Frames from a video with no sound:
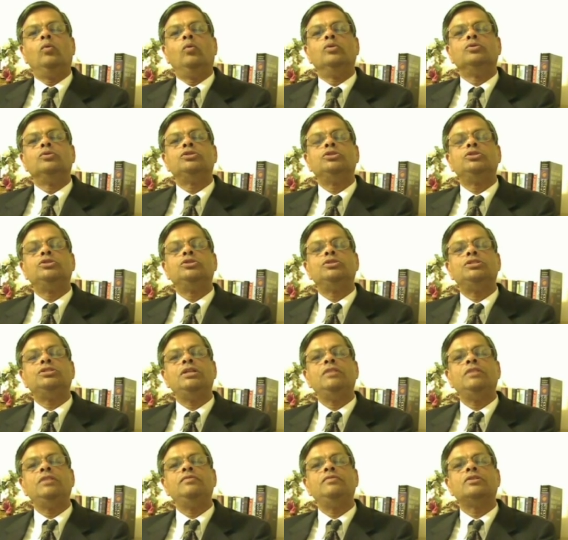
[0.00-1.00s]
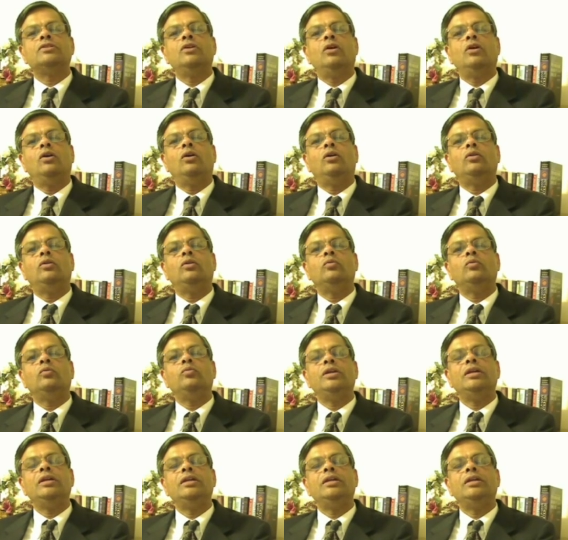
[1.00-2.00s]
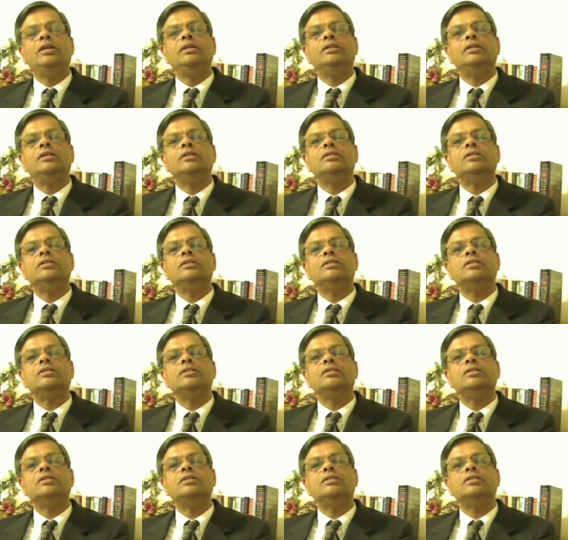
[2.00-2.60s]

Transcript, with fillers: To achieve this goal, we uh,